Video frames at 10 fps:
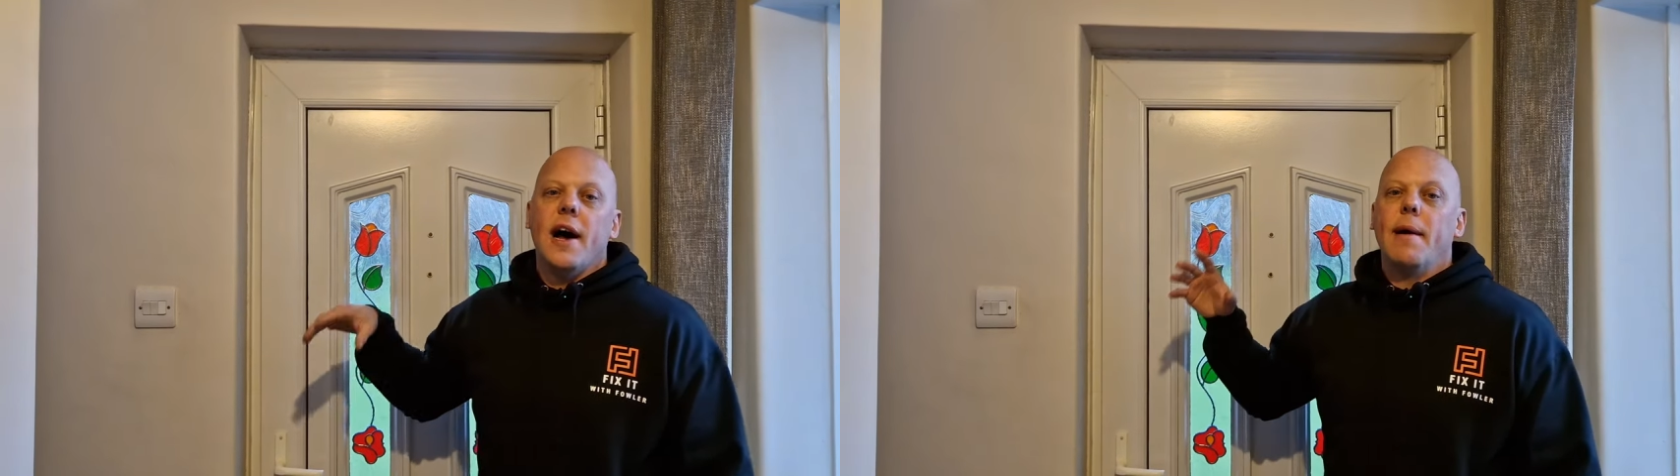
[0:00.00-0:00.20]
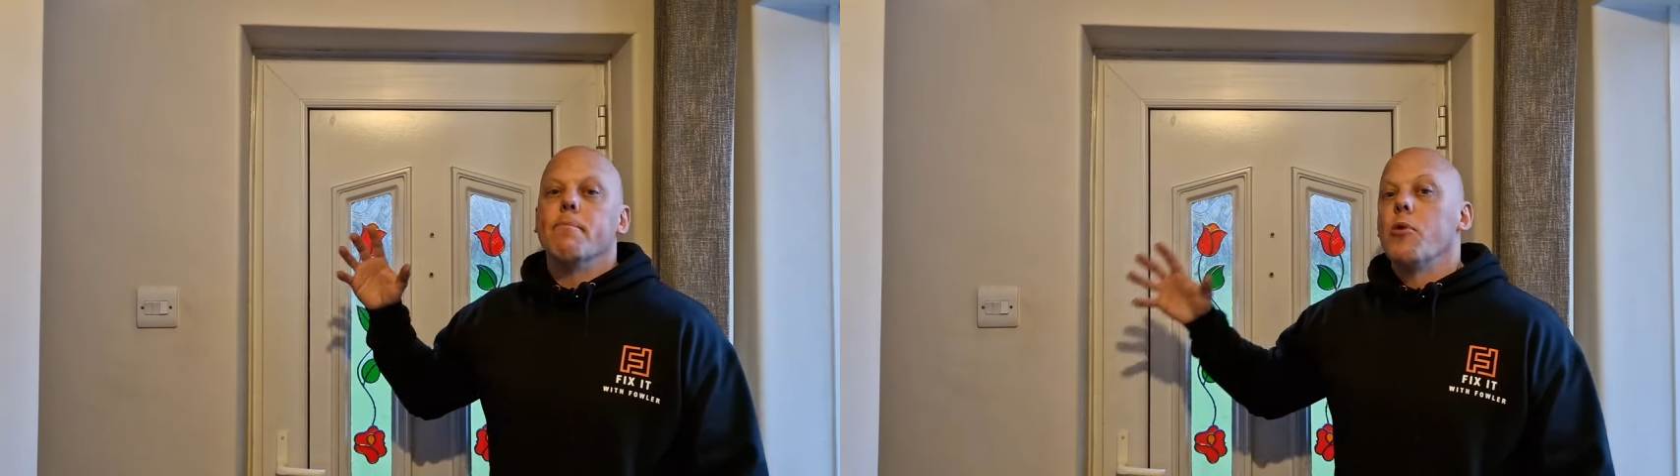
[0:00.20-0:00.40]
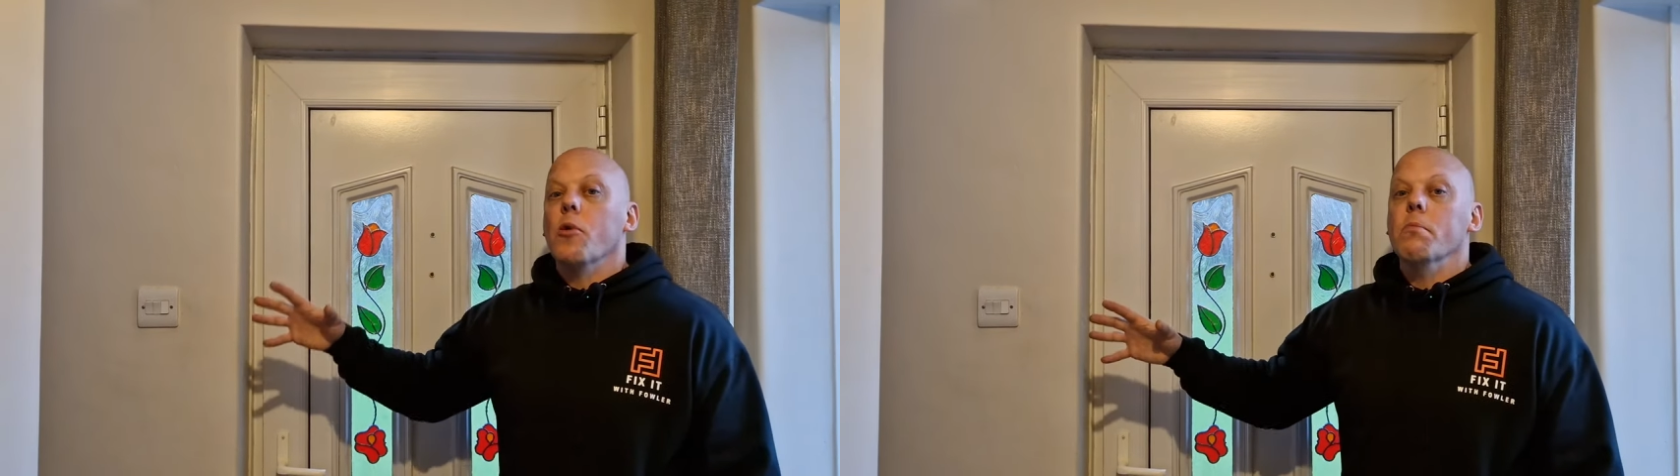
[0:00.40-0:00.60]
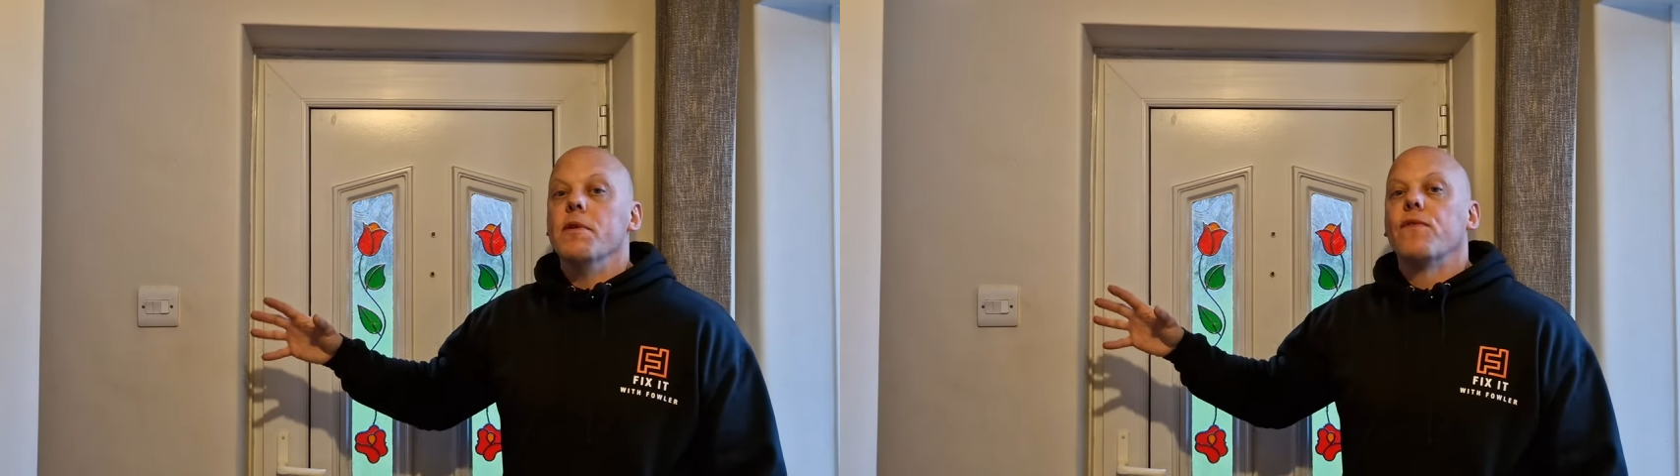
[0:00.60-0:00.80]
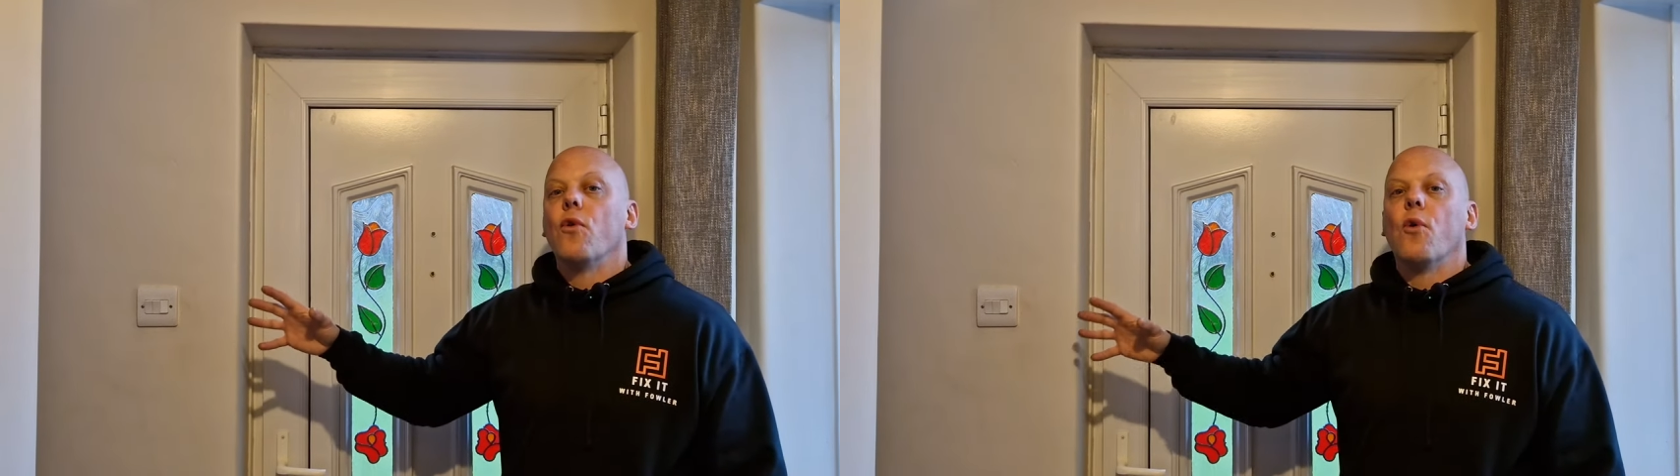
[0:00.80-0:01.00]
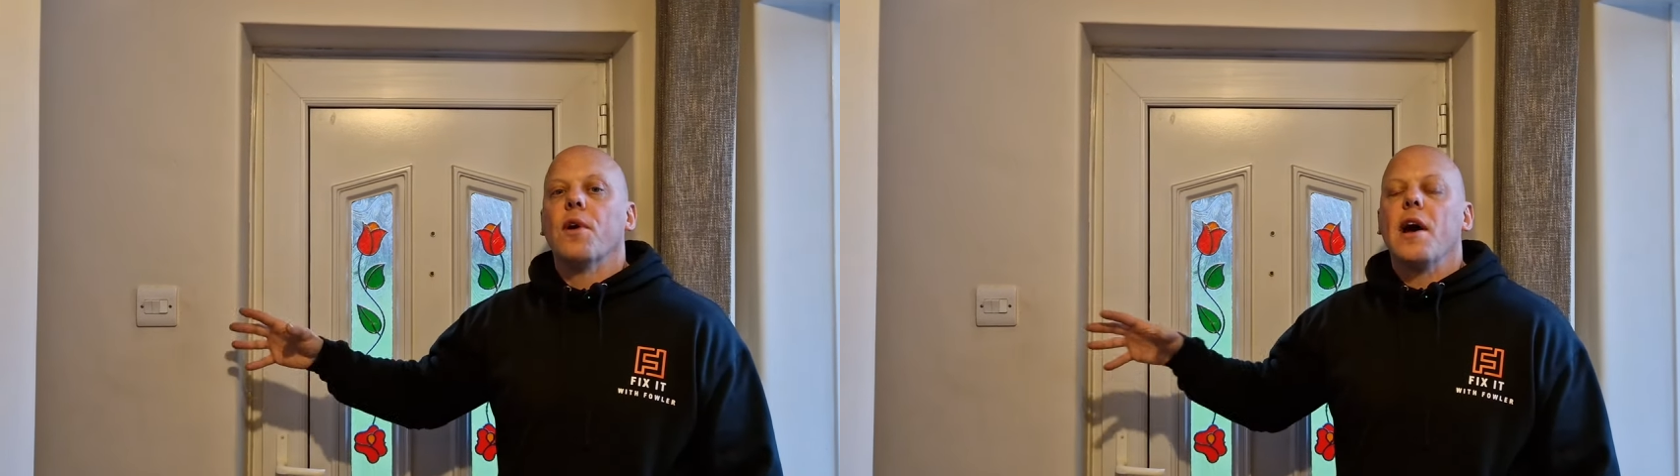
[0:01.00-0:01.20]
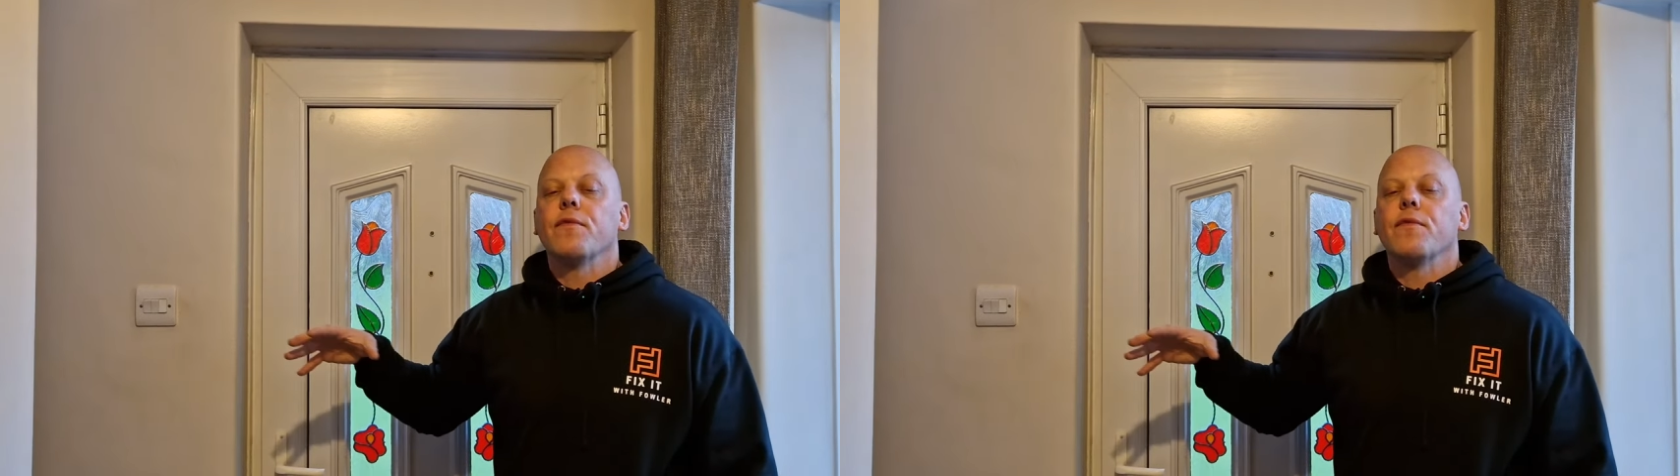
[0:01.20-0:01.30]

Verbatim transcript: and put before and